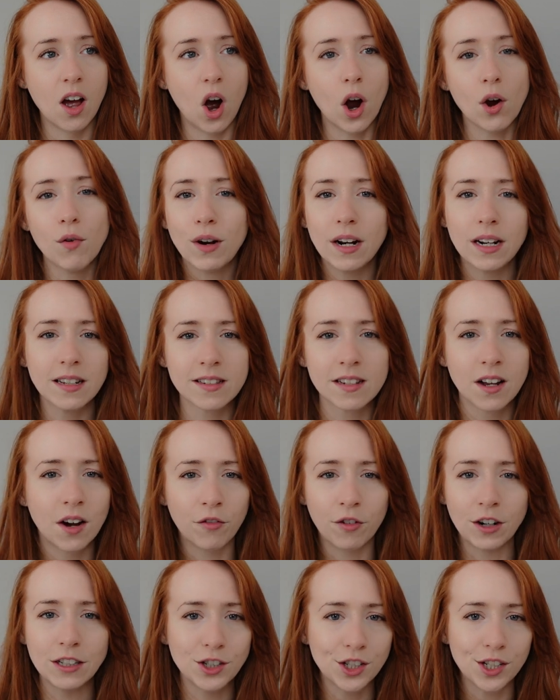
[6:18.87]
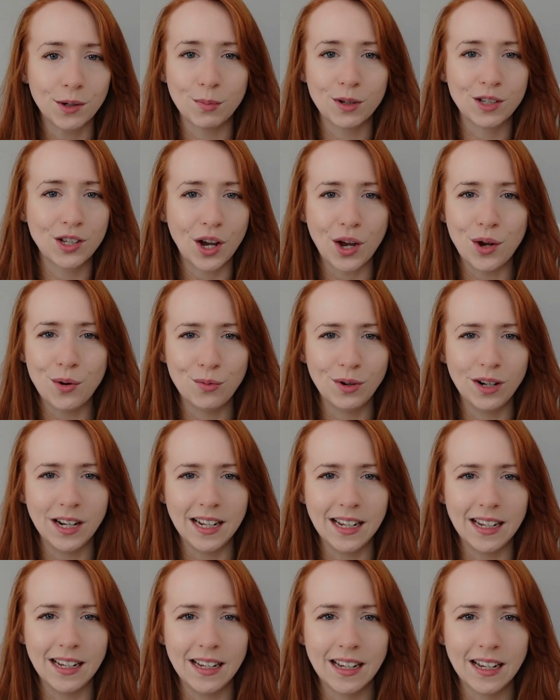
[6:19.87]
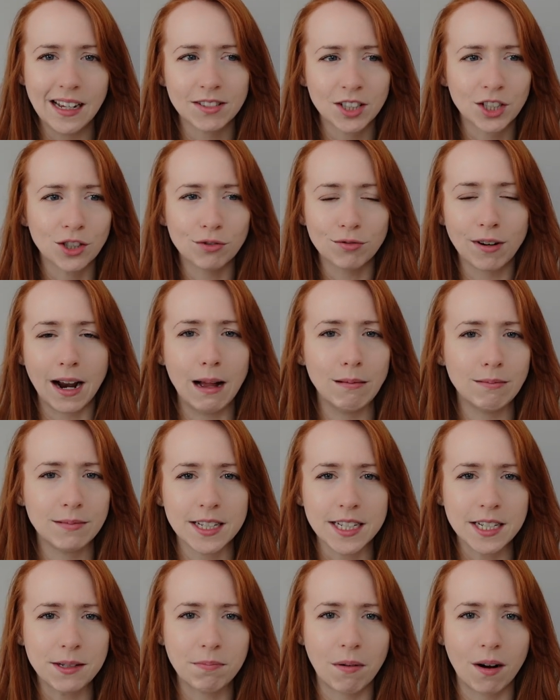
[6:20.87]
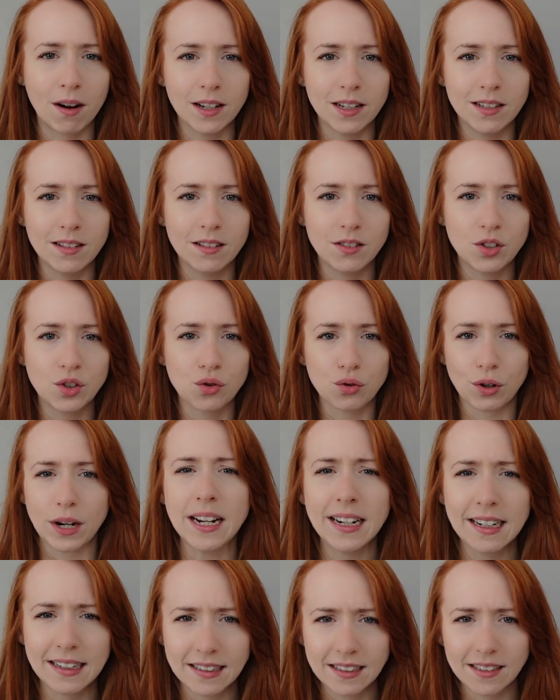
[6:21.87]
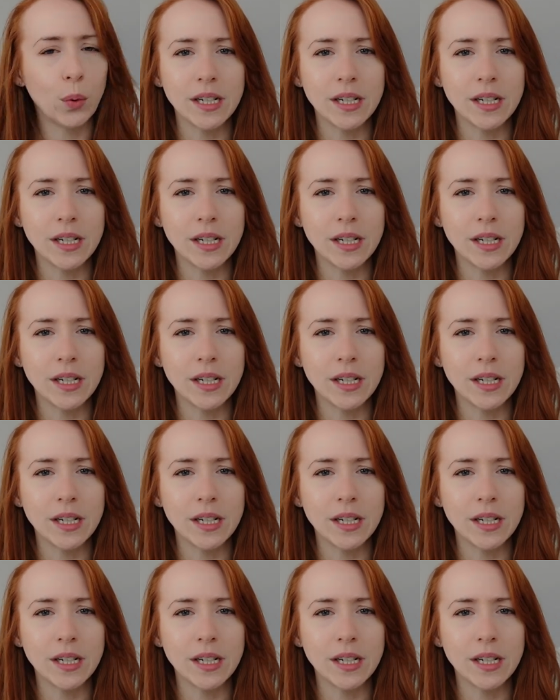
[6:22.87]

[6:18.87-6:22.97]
I realised our friendship was only surrounded by drink.